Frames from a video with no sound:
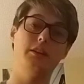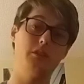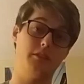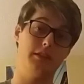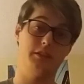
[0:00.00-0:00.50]
don't know
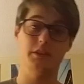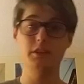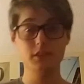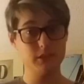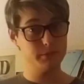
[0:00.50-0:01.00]
if that's a
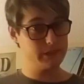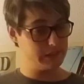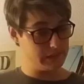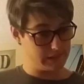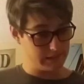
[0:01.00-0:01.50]
good or
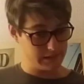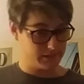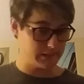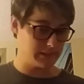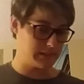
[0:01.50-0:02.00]
bad thing
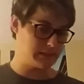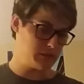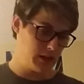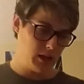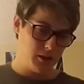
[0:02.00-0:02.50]
right now.
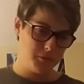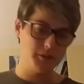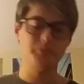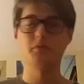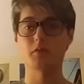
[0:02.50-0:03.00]
But
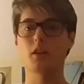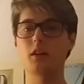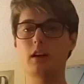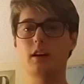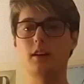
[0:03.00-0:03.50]

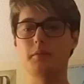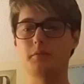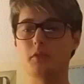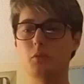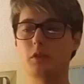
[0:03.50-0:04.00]

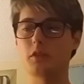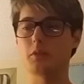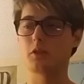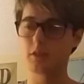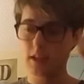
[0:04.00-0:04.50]
the
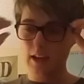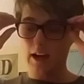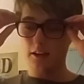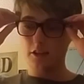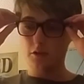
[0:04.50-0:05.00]
scene I
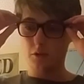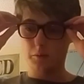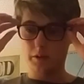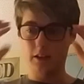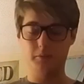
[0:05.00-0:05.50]
just want to
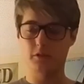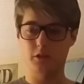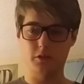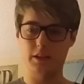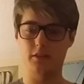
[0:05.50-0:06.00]
bring up real
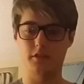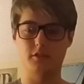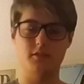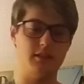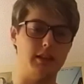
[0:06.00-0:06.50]
quick,
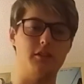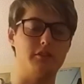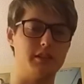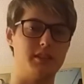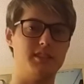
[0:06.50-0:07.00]
because I don't
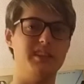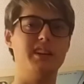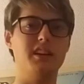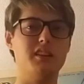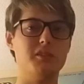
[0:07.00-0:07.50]
really see
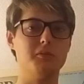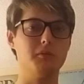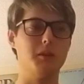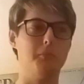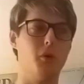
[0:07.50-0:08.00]
any other
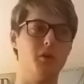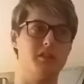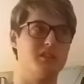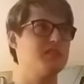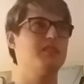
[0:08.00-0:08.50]

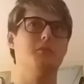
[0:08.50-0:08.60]
importance in the